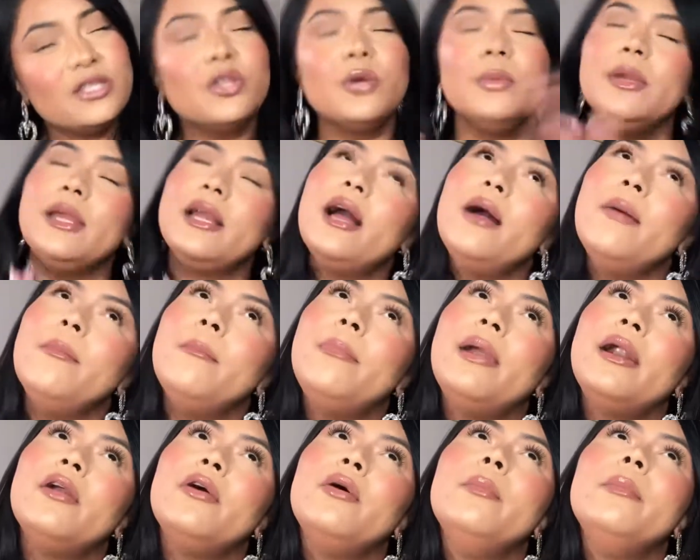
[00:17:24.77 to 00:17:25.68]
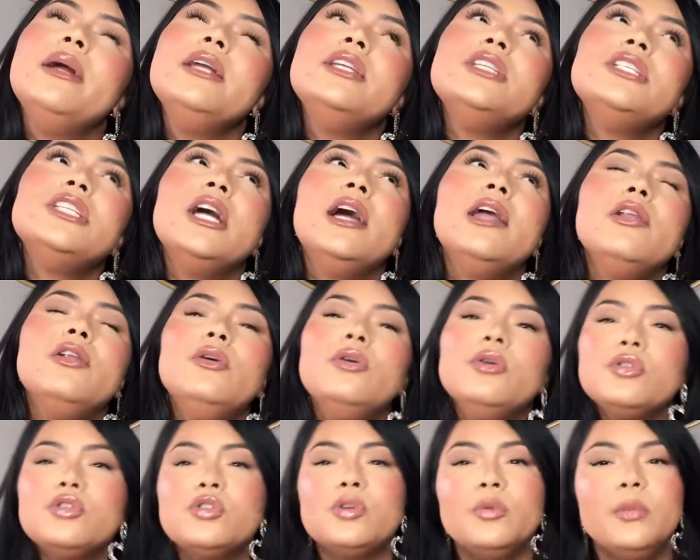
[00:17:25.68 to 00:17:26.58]
become part of my
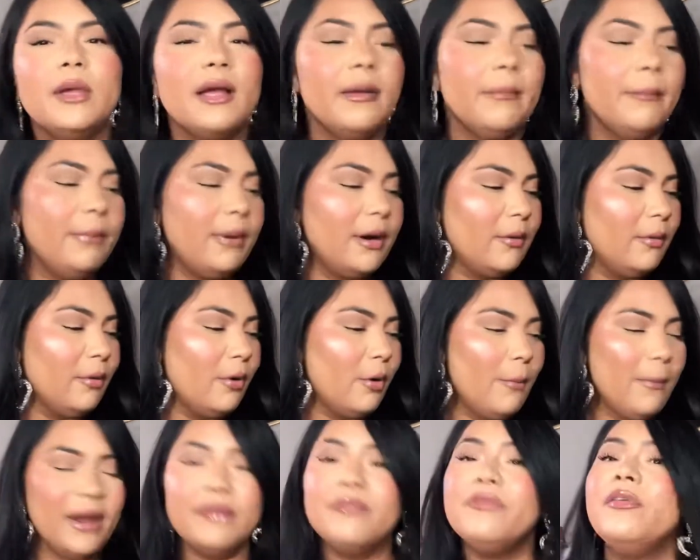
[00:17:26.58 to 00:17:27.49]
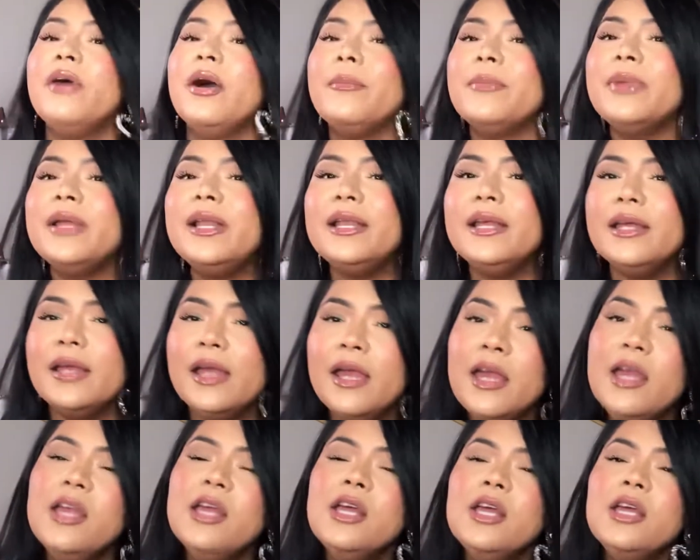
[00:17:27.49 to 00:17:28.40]
channel, to become part of my family,
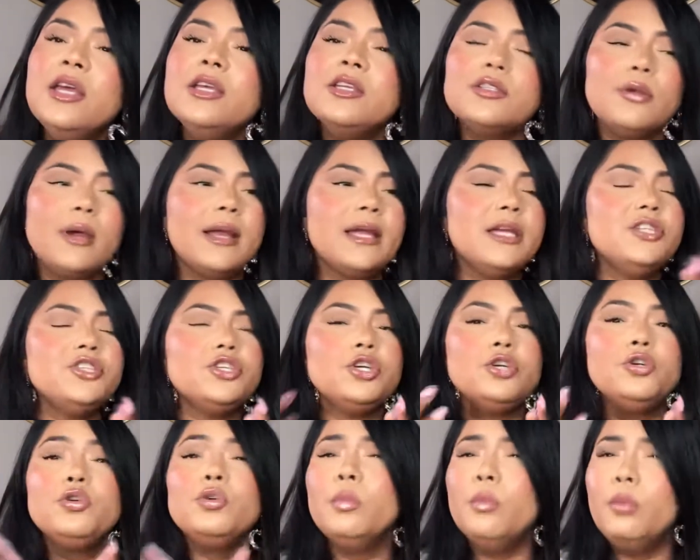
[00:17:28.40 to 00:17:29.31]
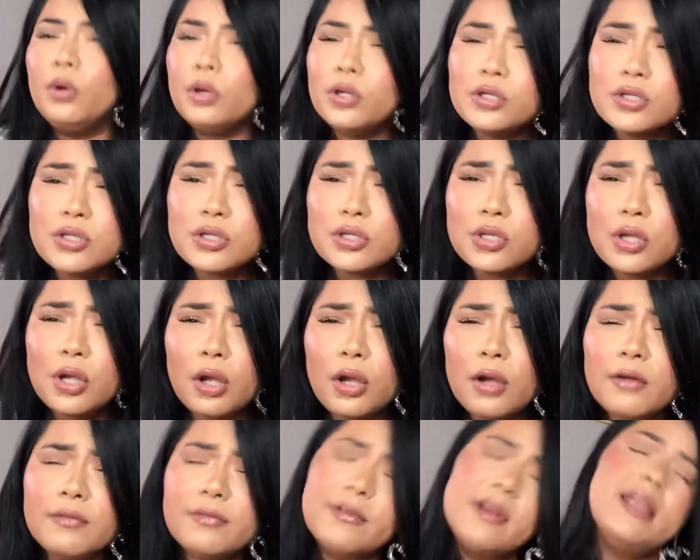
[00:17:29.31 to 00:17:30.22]
so I can show you more
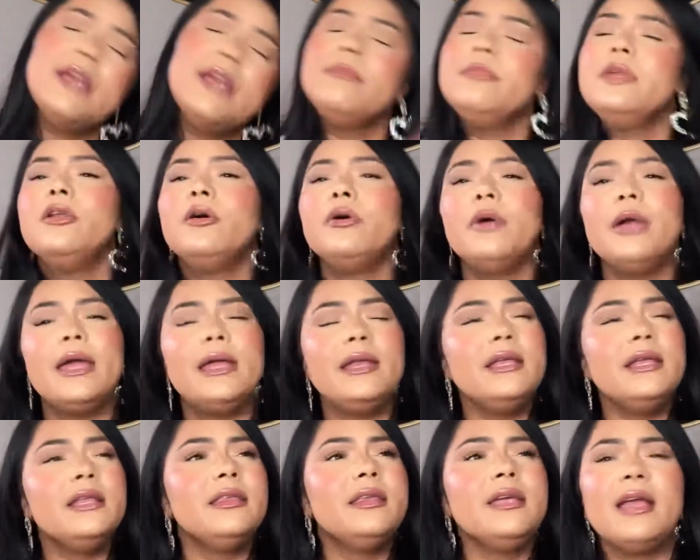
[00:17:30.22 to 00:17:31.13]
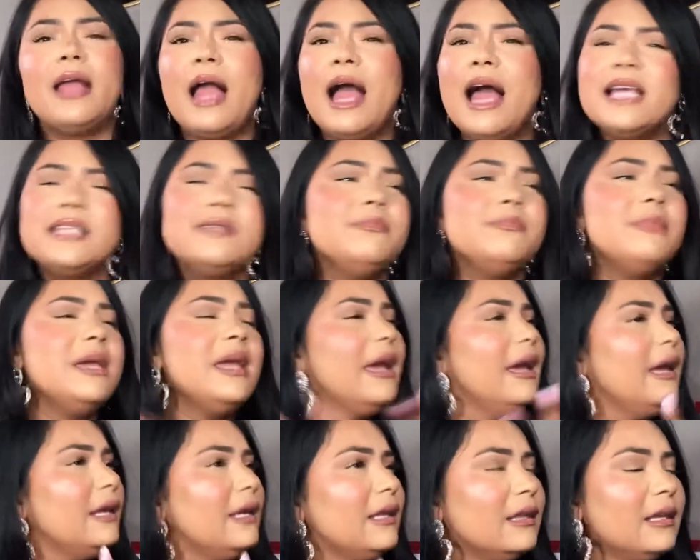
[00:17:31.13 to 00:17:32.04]
stuff. Let me know anything, ask me
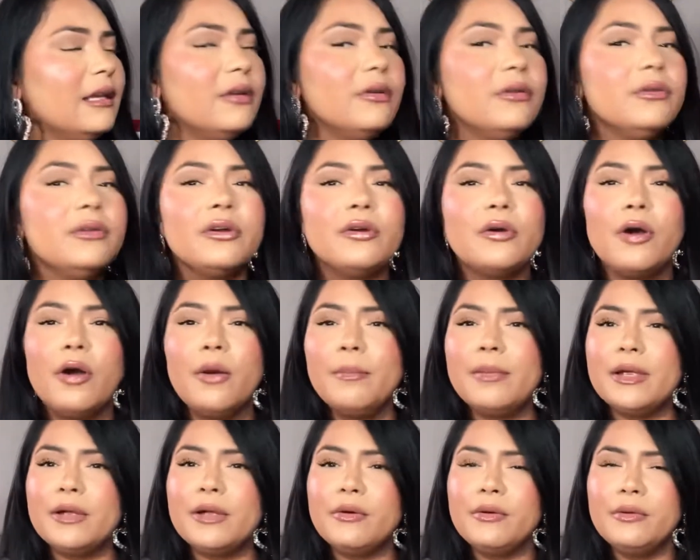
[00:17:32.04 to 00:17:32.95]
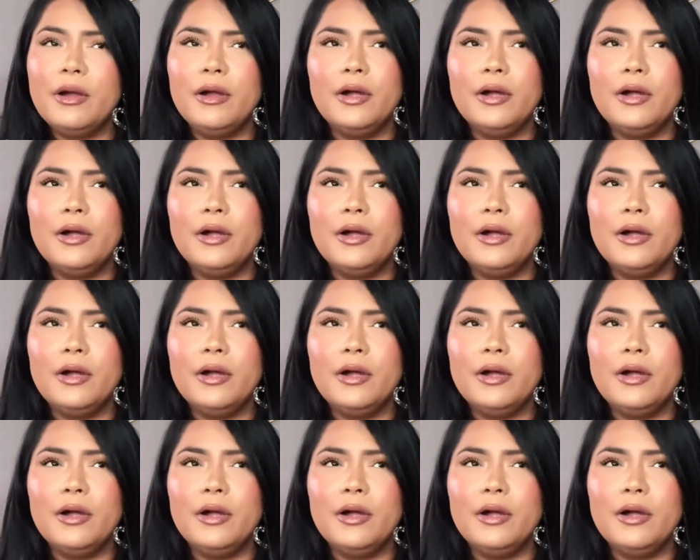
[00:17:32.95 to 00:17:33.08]
anything on the comment